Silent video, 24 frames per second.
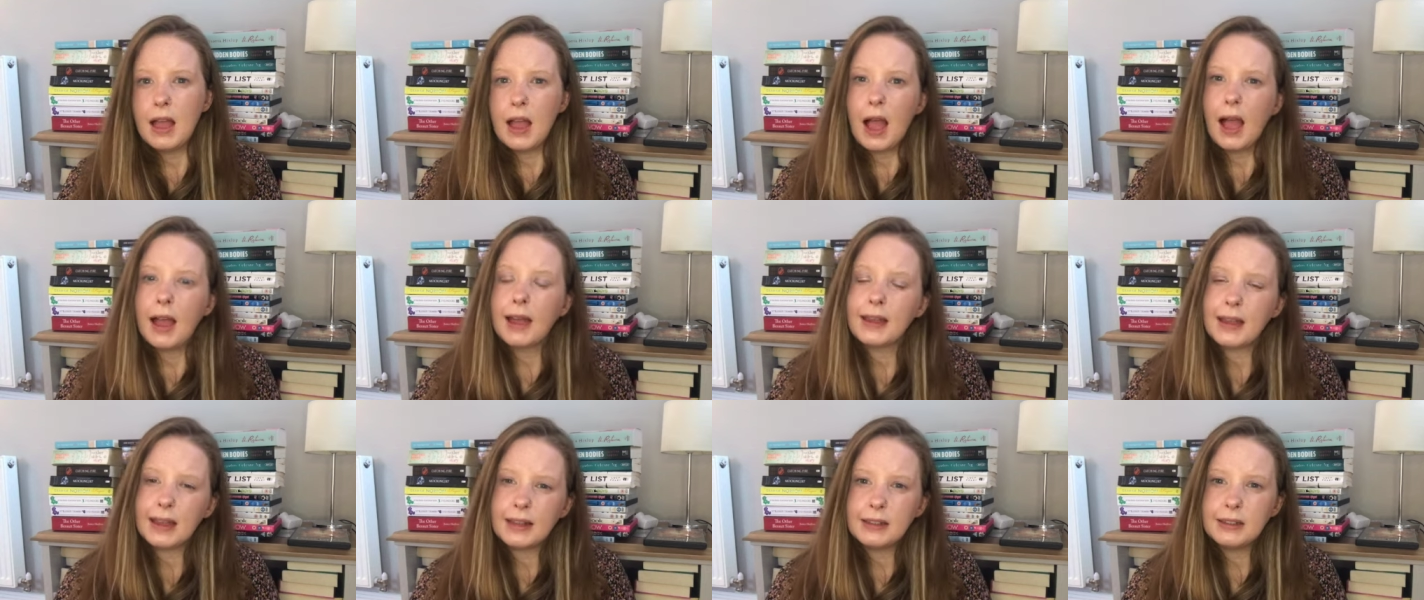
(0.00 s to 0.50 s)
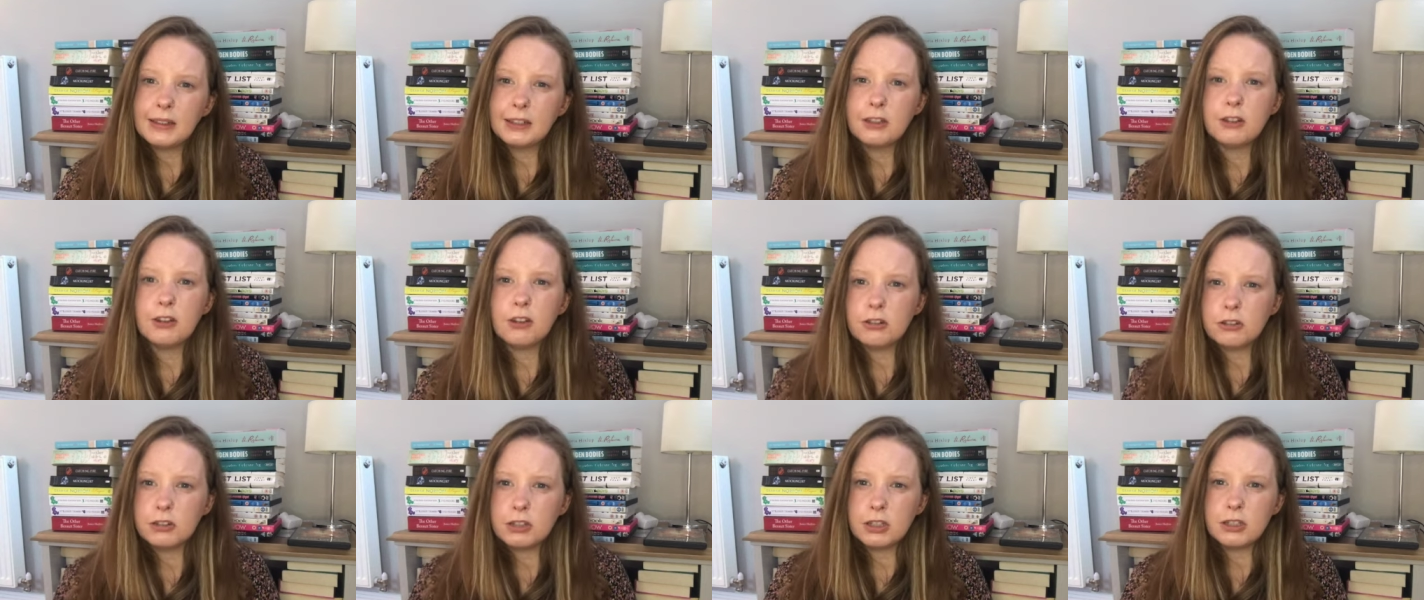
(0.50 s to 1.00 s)
I guess it's
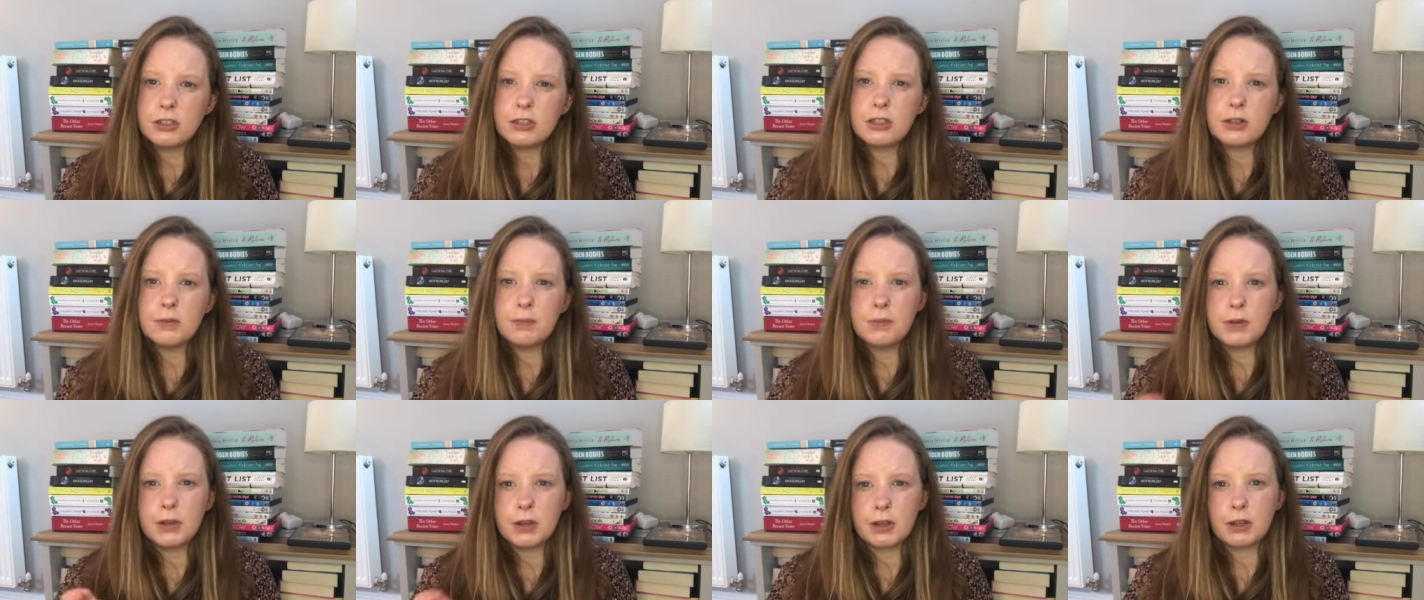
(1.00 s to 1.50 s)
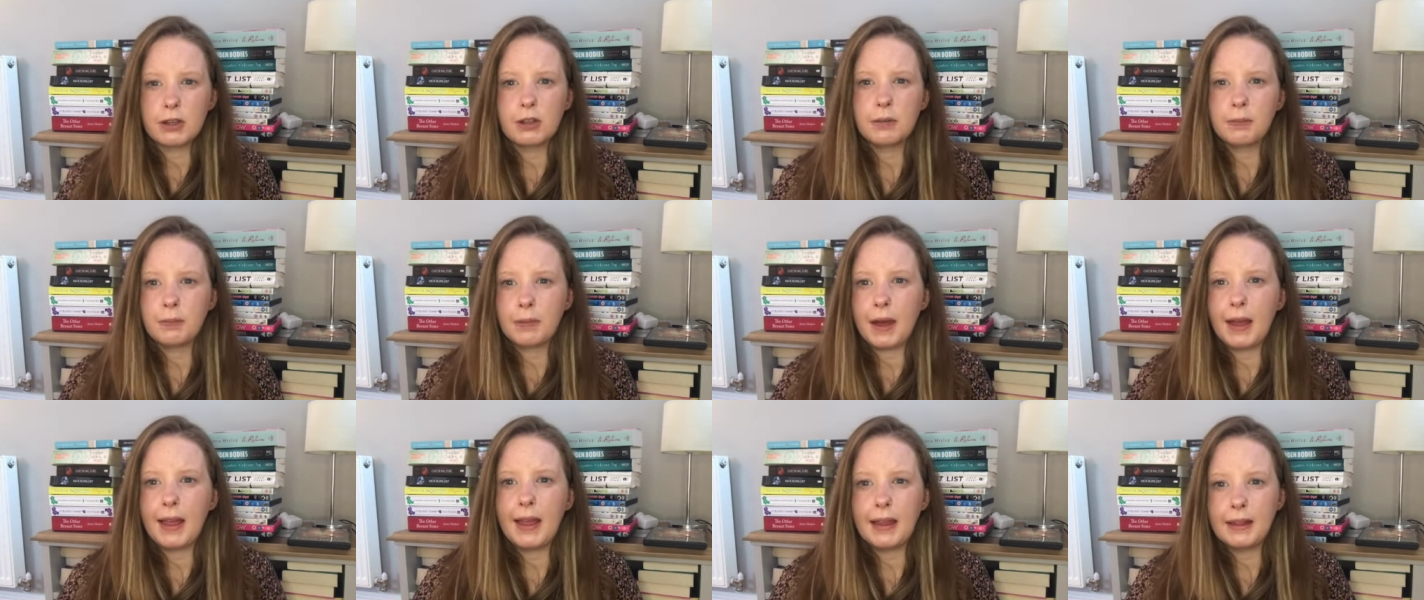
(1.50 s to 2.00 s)
not judging books
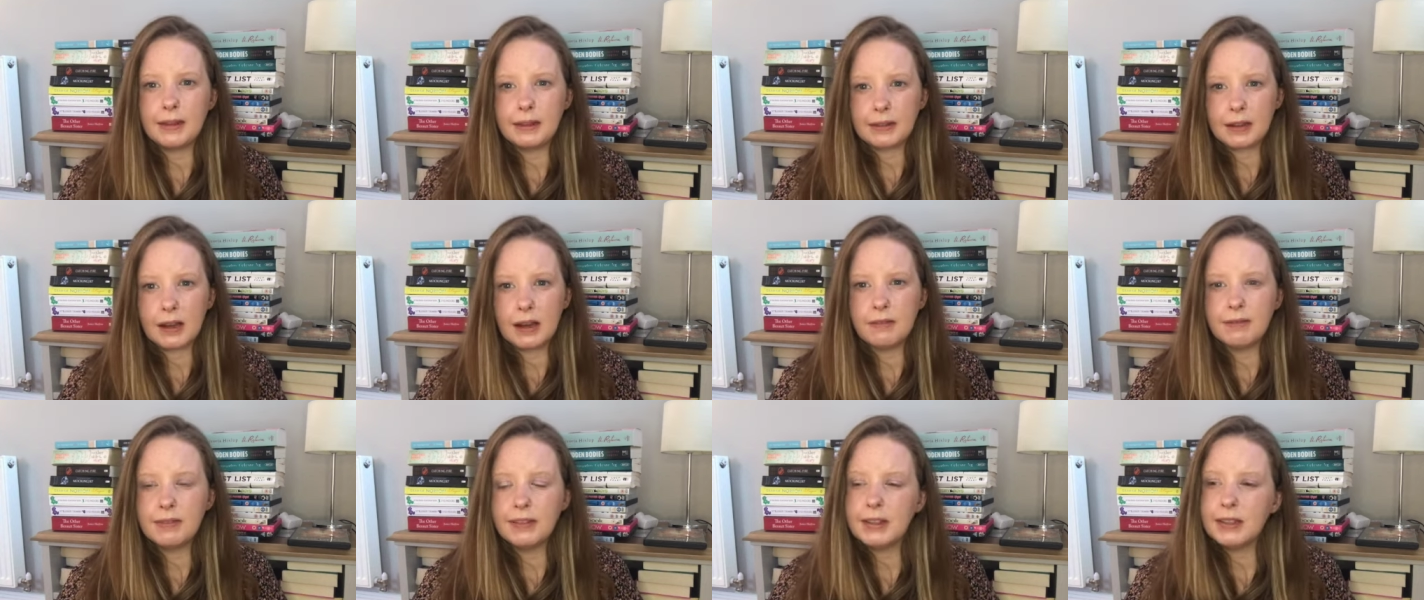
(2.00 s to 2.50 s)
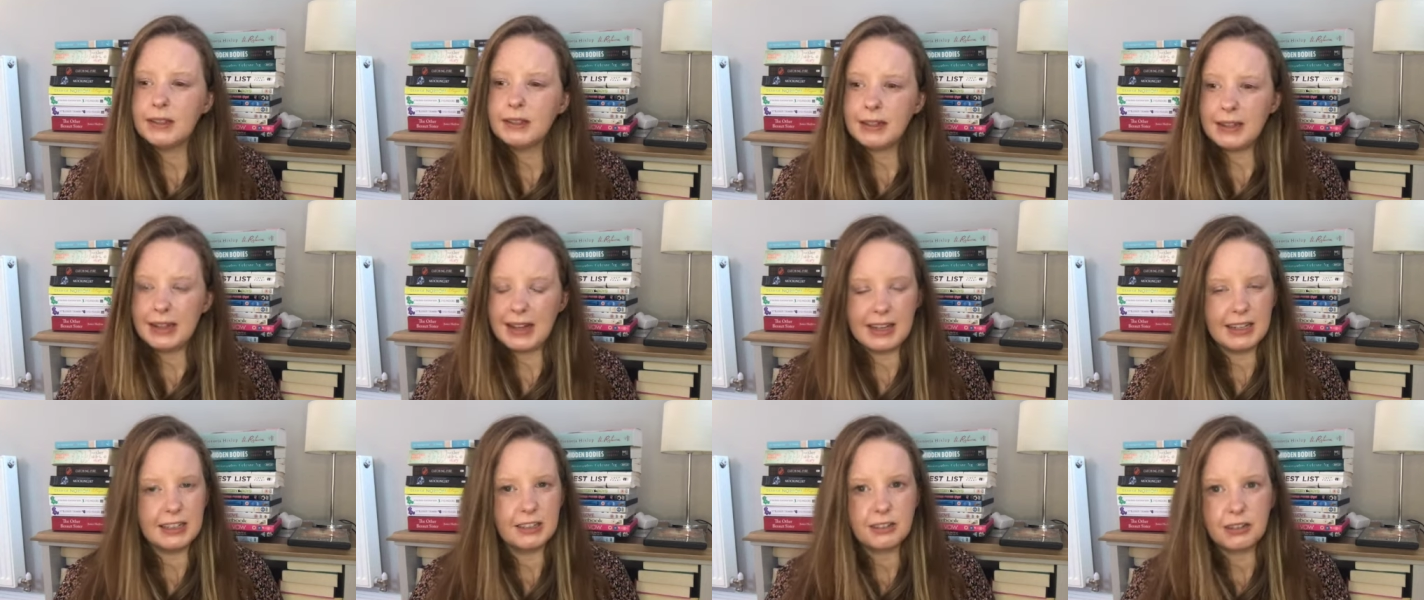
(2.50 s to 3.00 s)
by its covers,
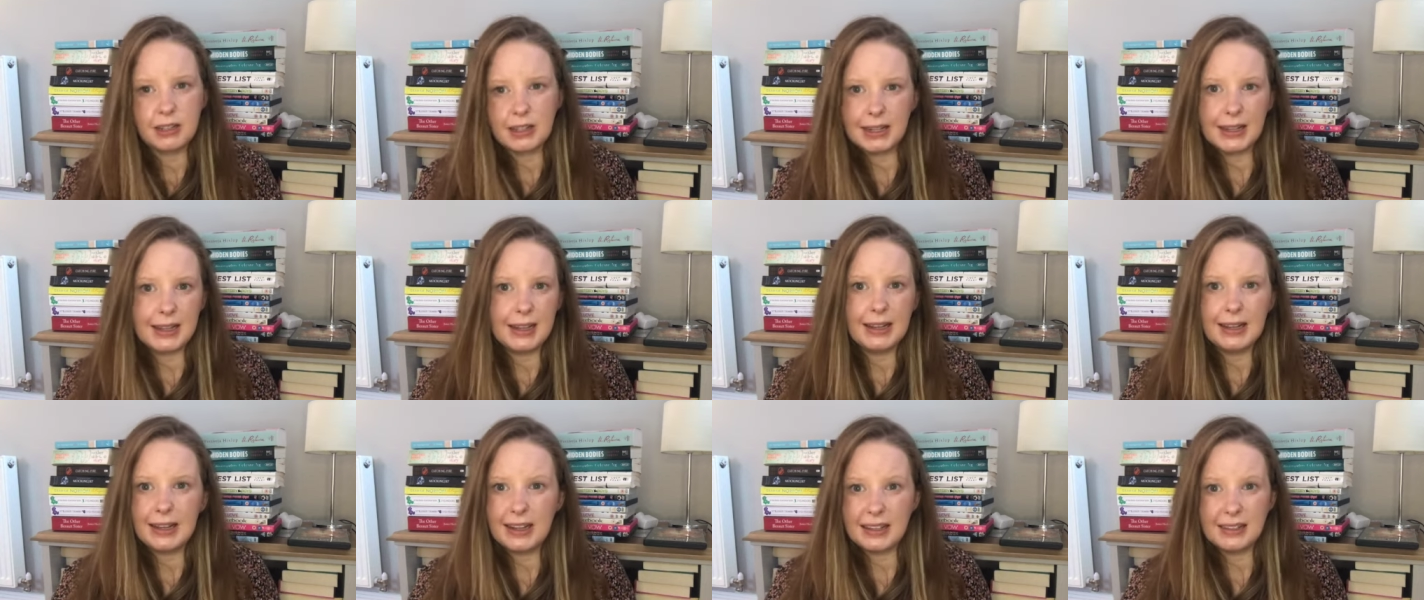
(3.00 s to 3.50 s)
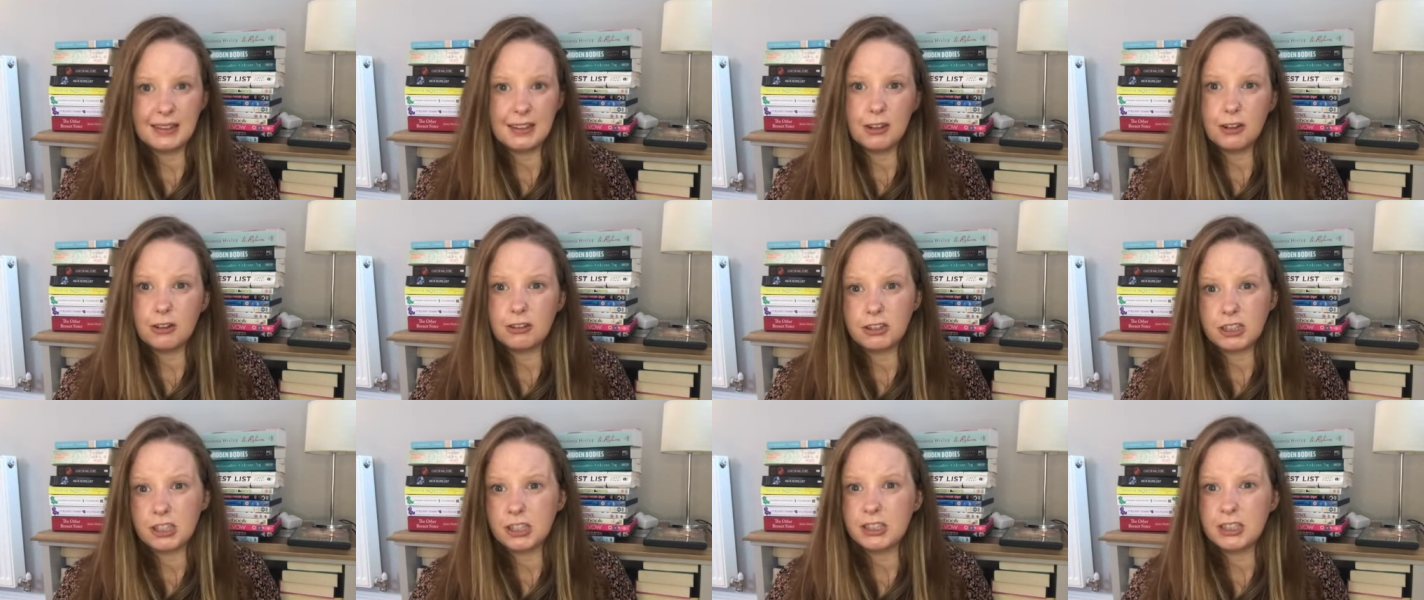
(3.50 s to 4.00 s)
literally, it's
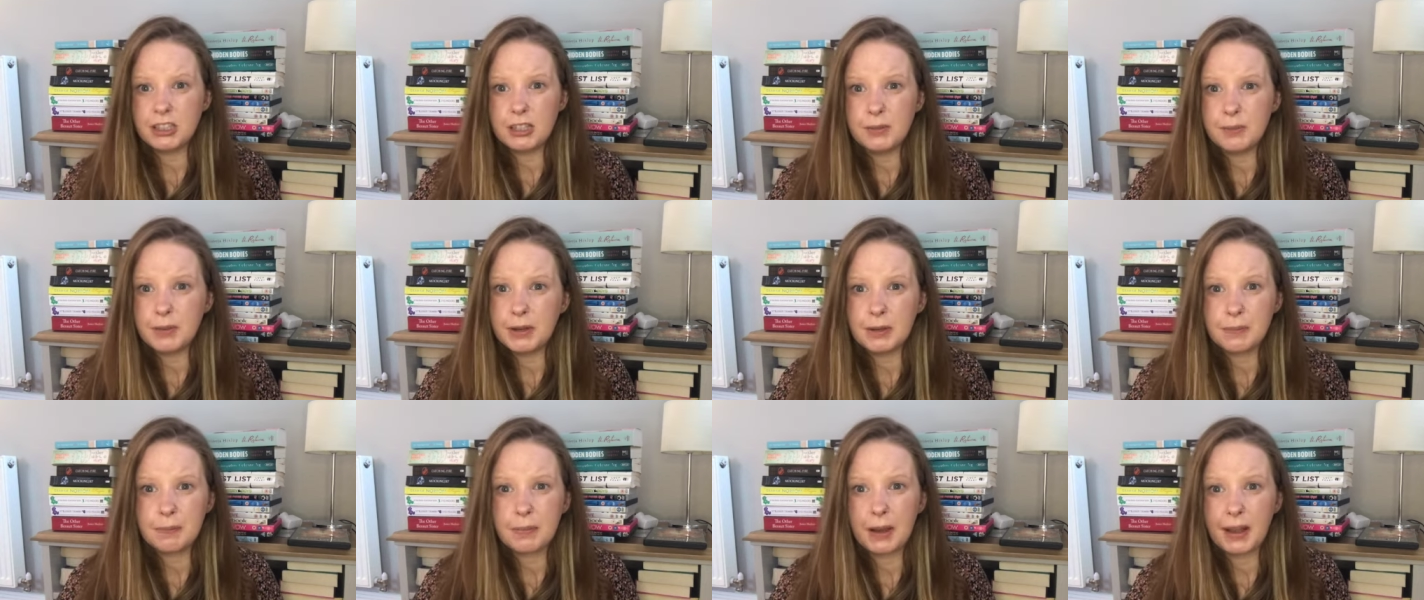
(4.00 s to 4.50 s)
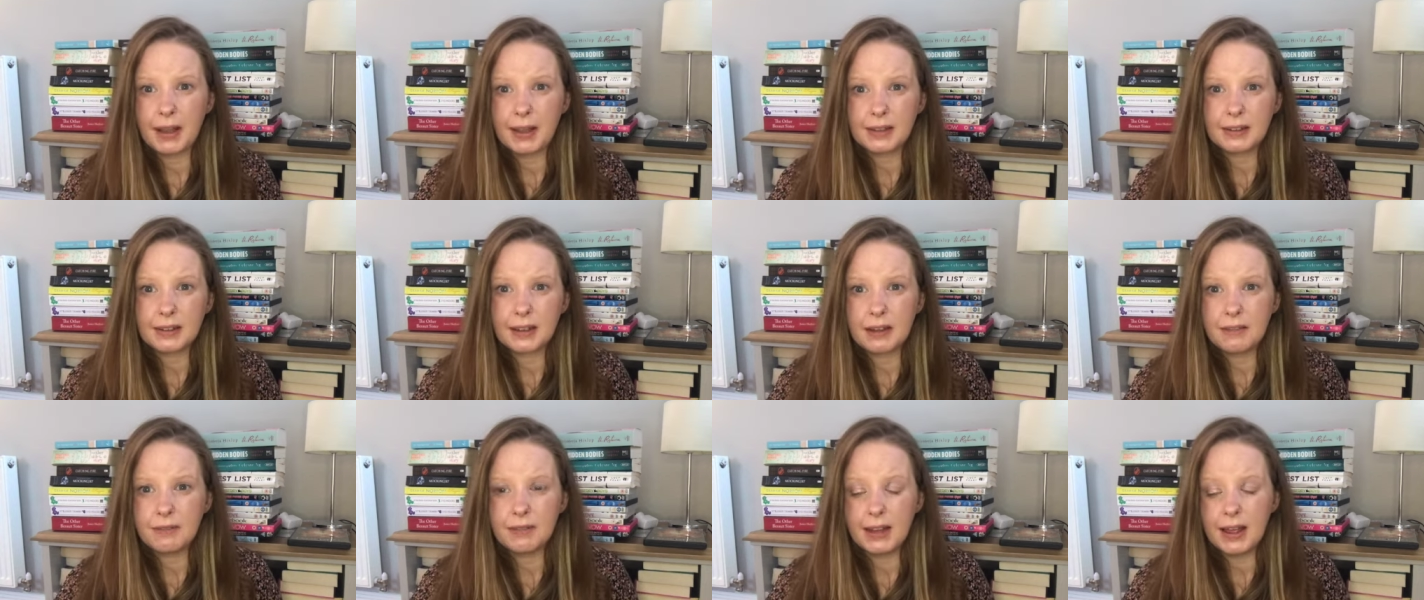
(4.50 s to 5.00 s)
not judging a book by its
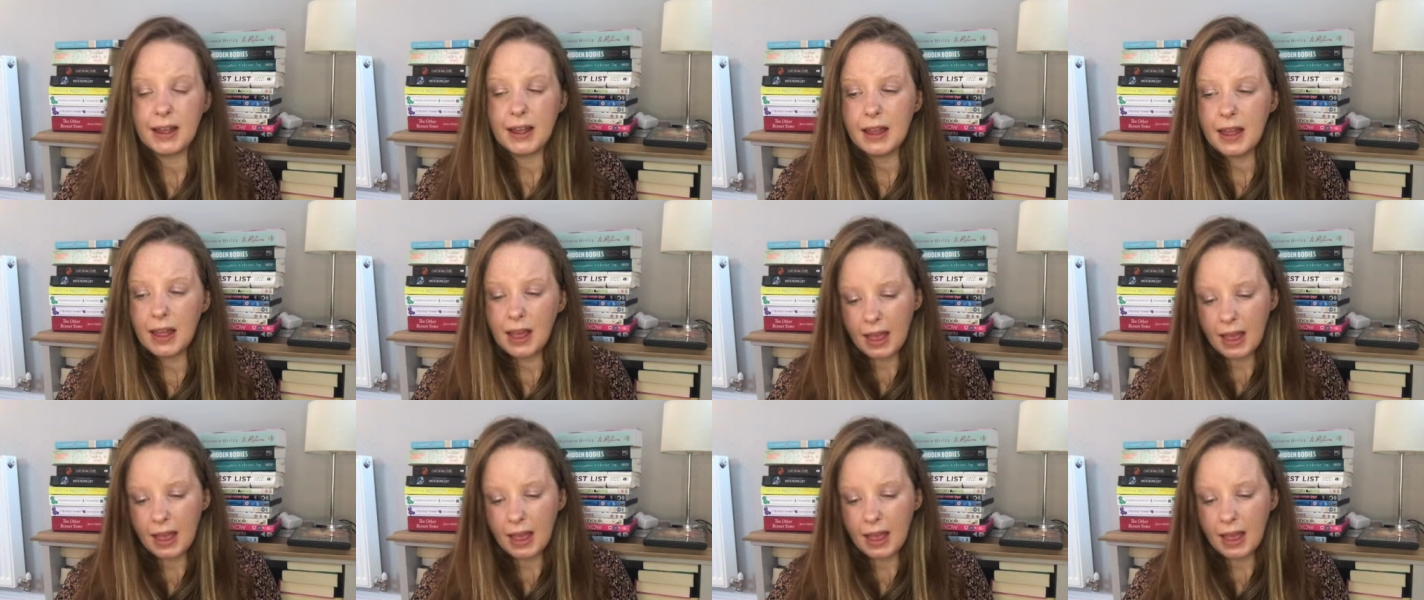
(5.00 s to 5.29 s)
cover.